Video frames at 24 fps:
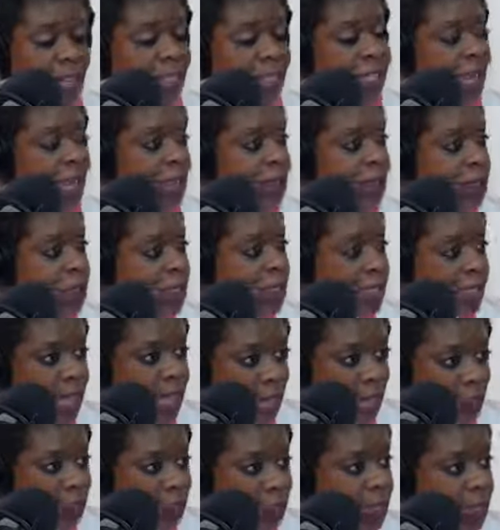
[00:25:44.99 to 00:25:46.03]
They
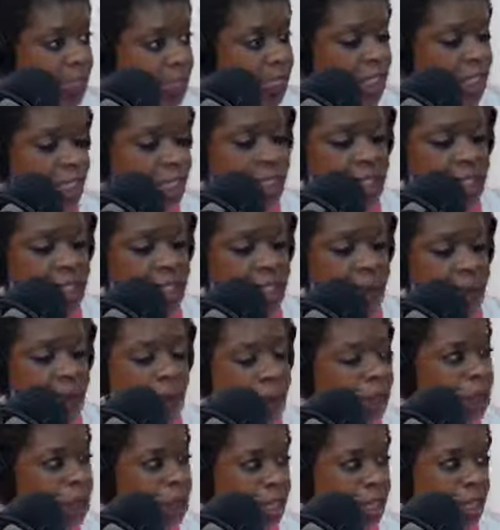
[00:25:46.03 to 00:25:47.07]
settled it. She said to him,
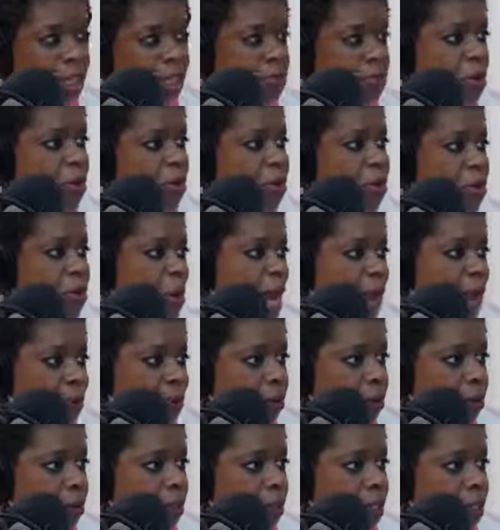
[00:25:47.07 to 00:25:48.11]
I'm not going to throw you
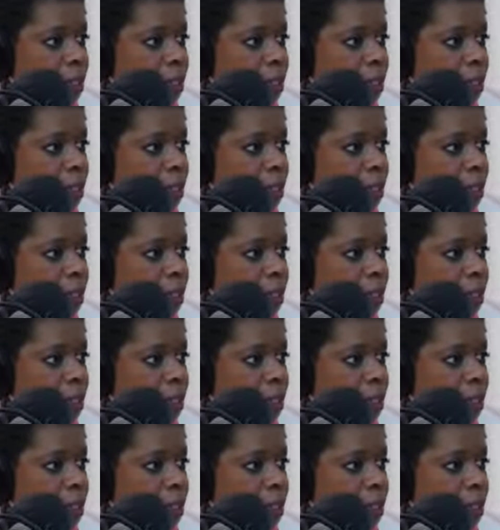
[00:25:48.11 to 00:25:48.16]
out.